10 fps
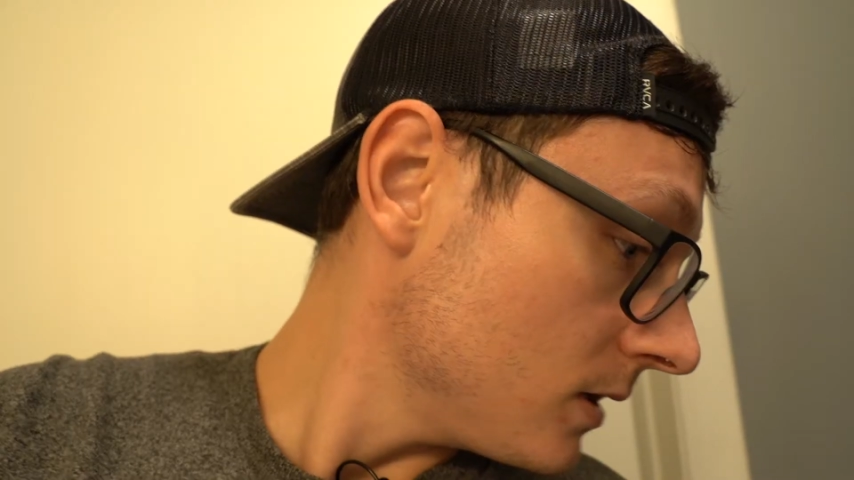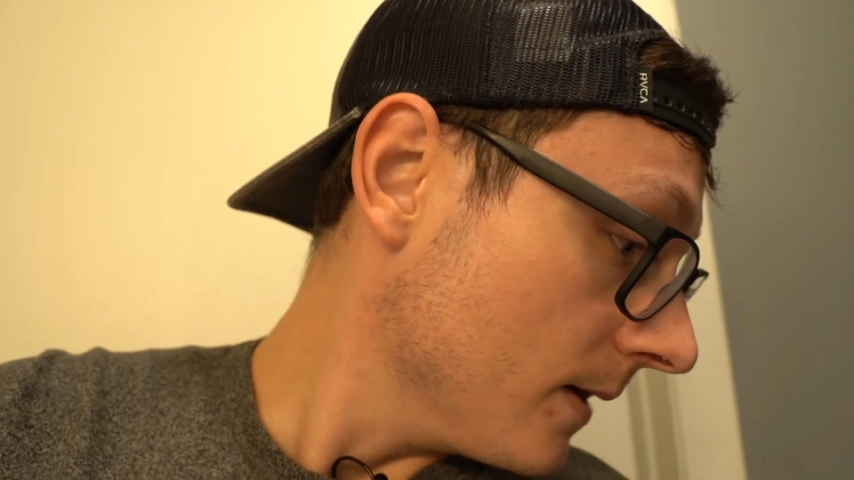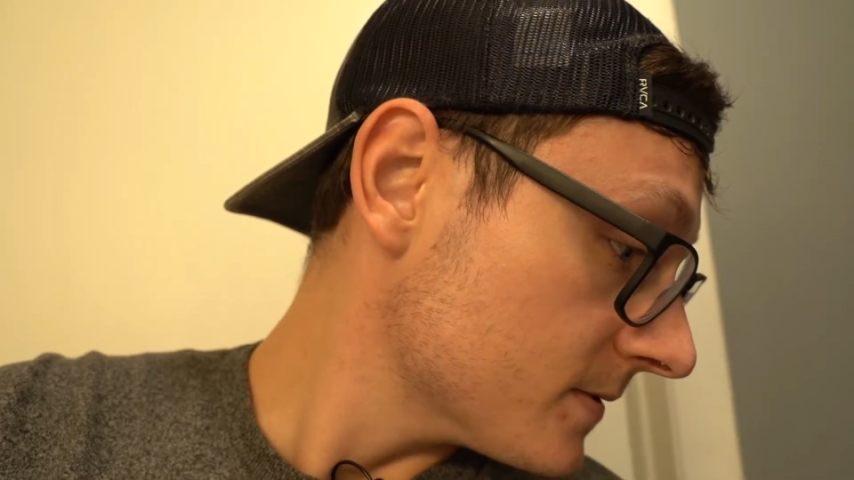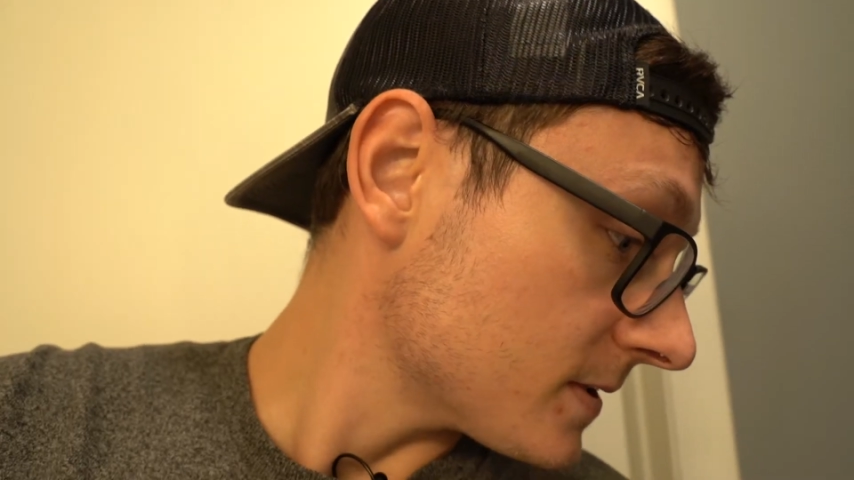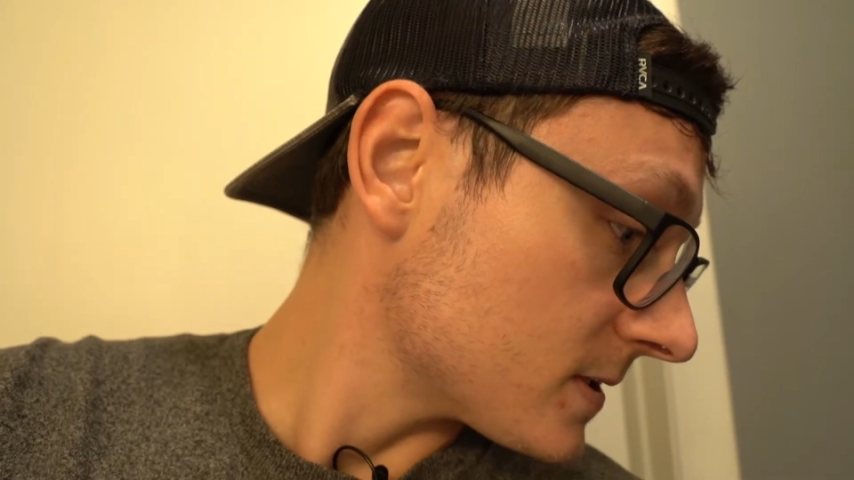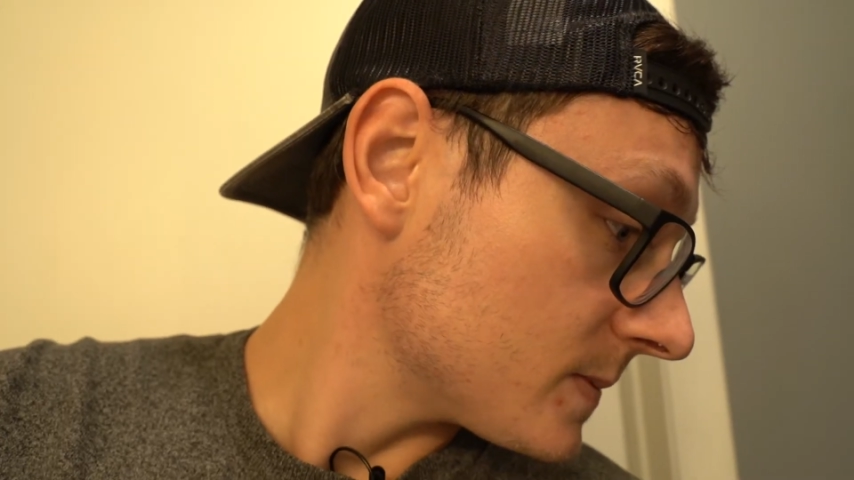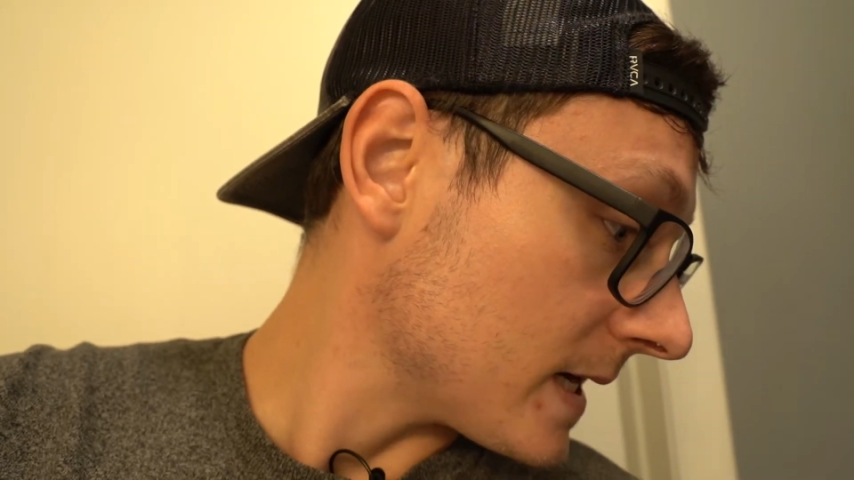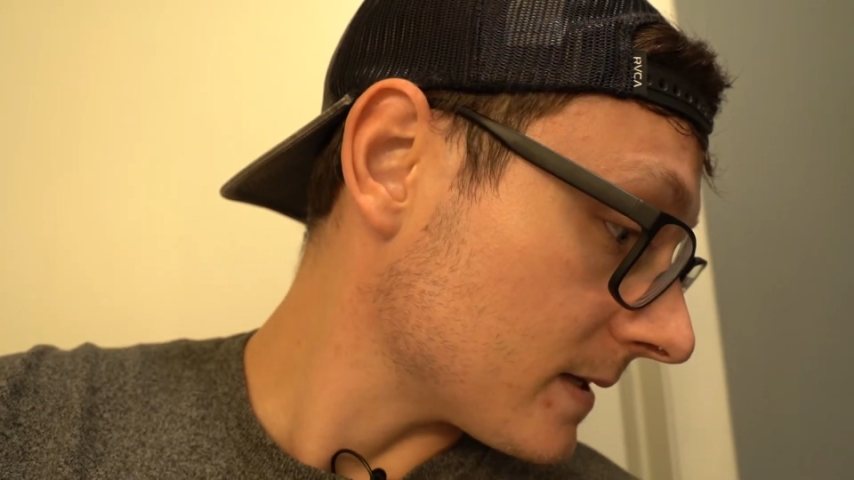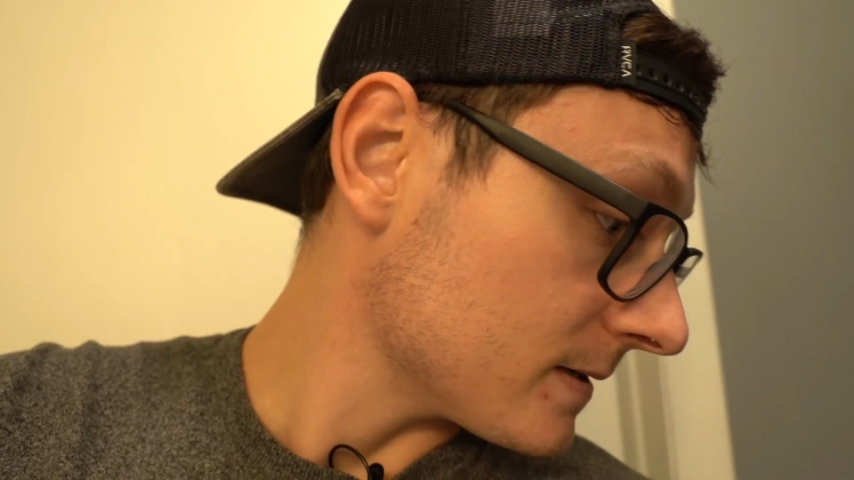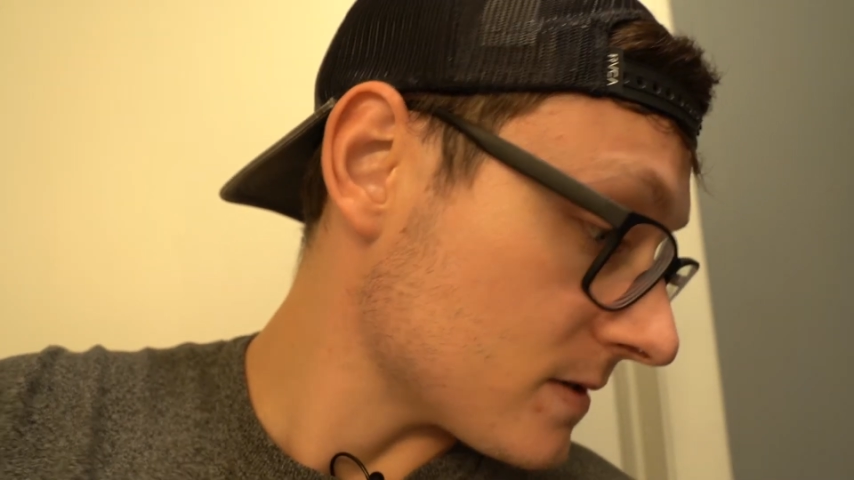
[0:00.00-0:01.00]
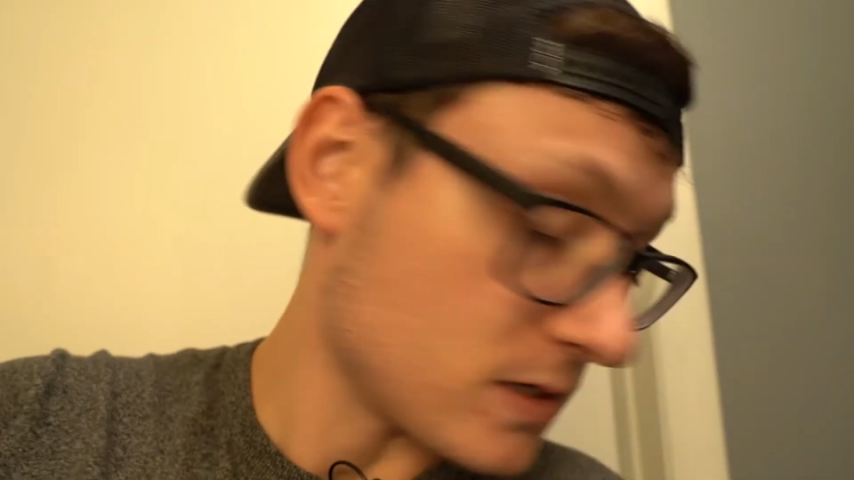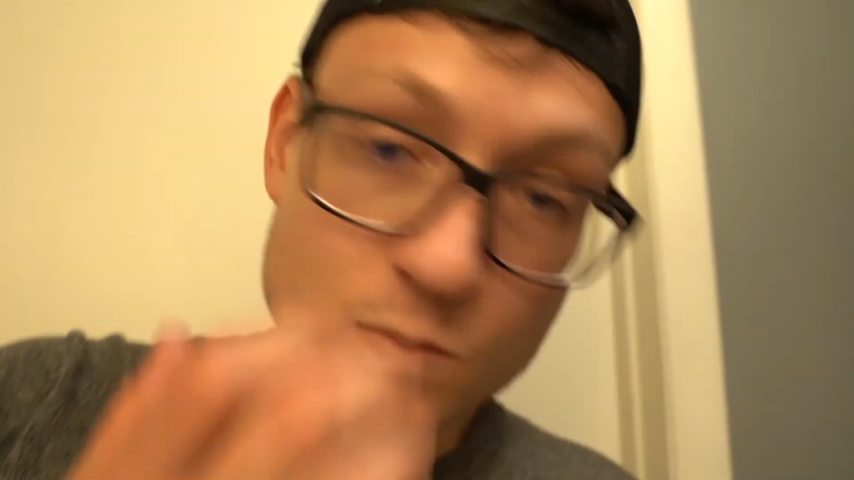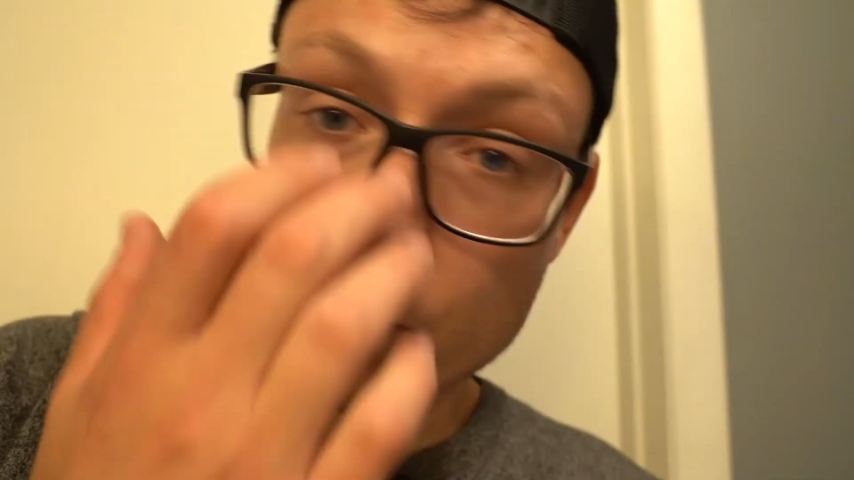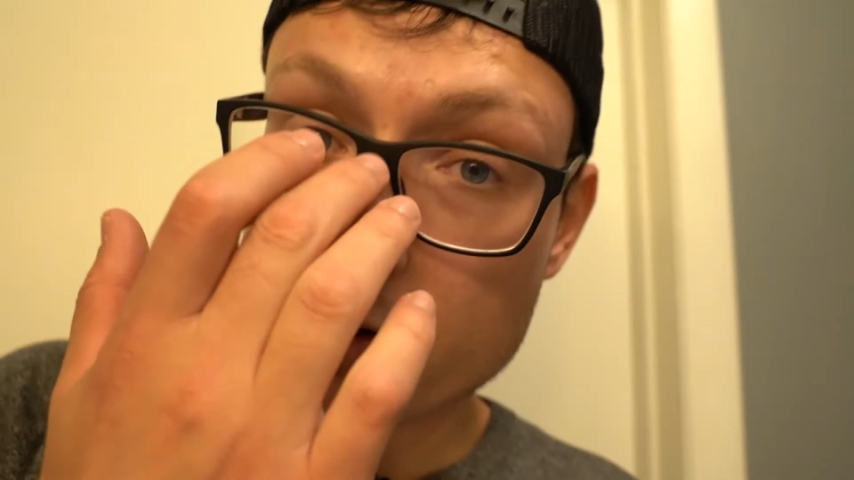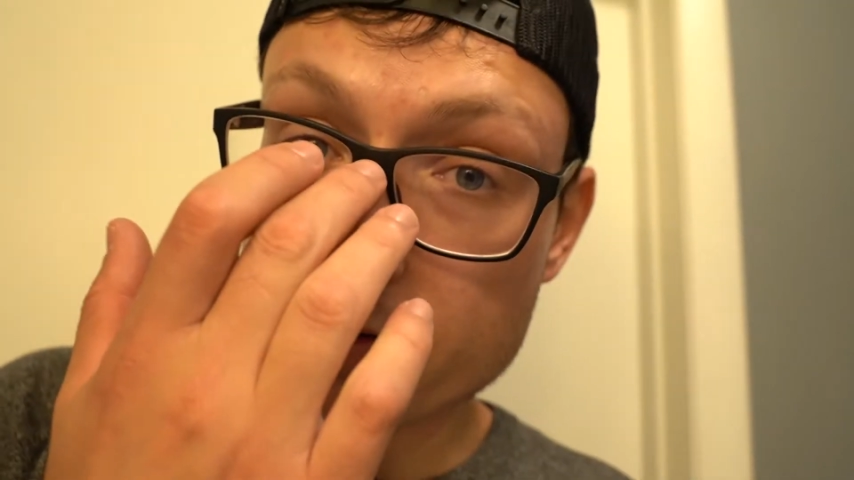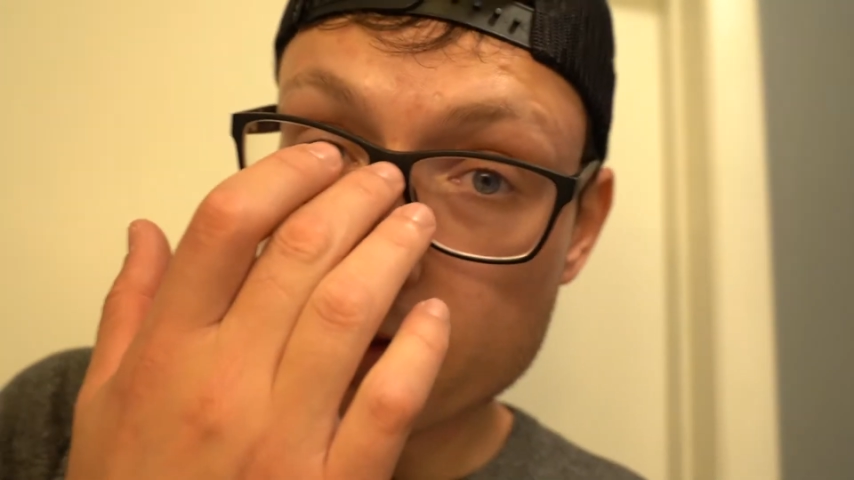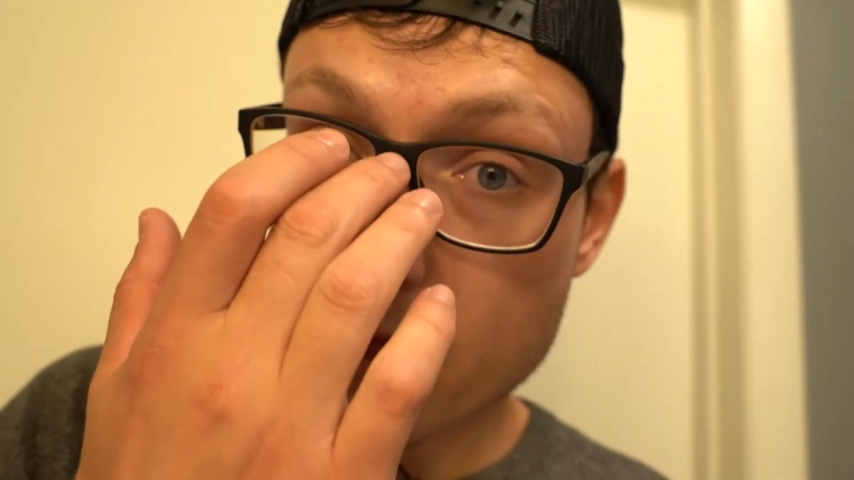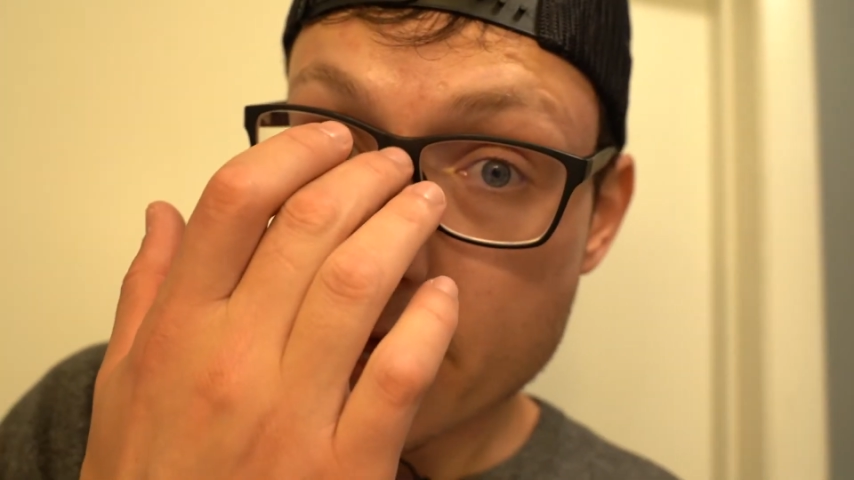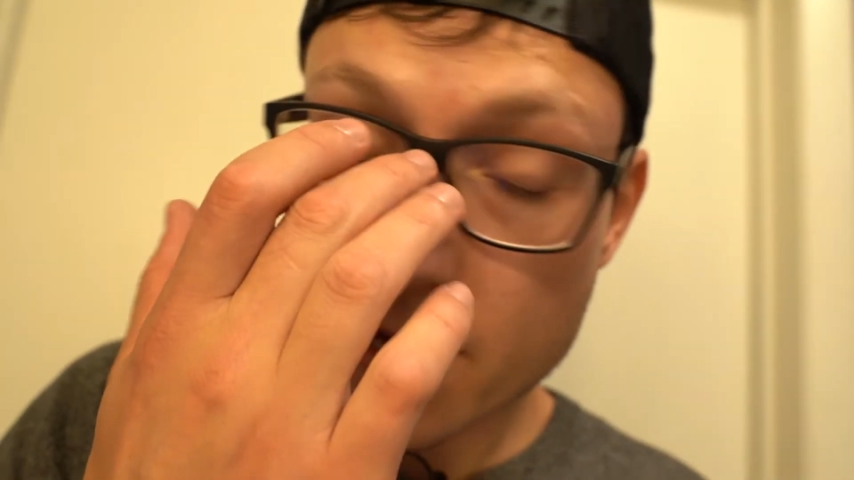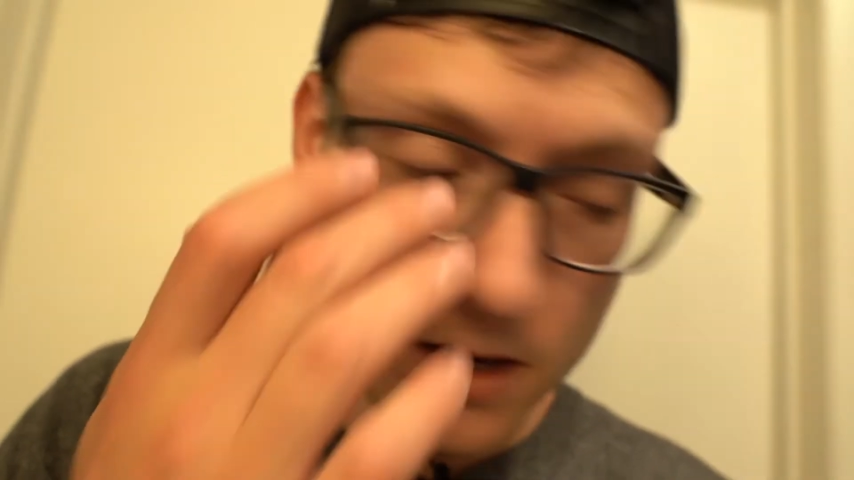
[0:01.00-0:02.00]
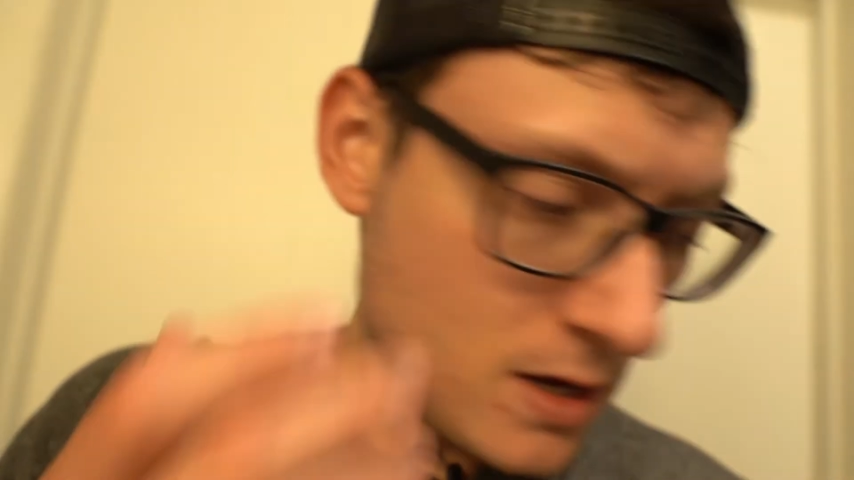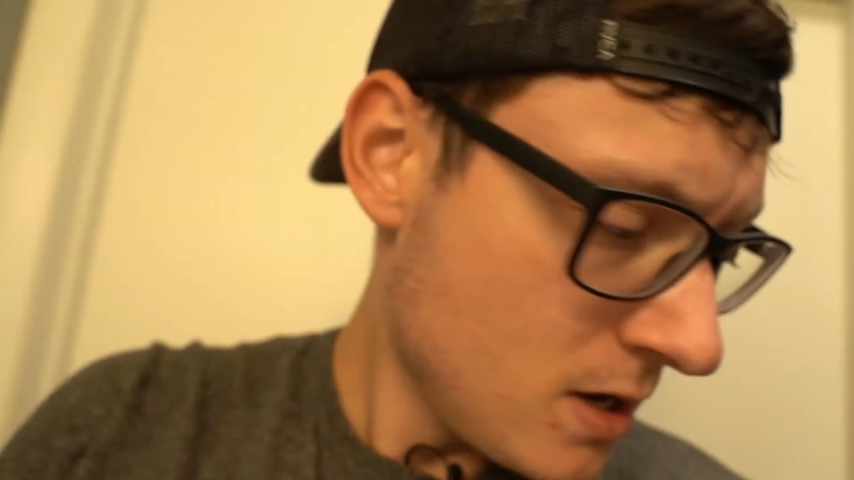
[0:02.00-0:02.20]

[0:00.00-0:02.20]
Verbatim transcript: I was expecting some more than that.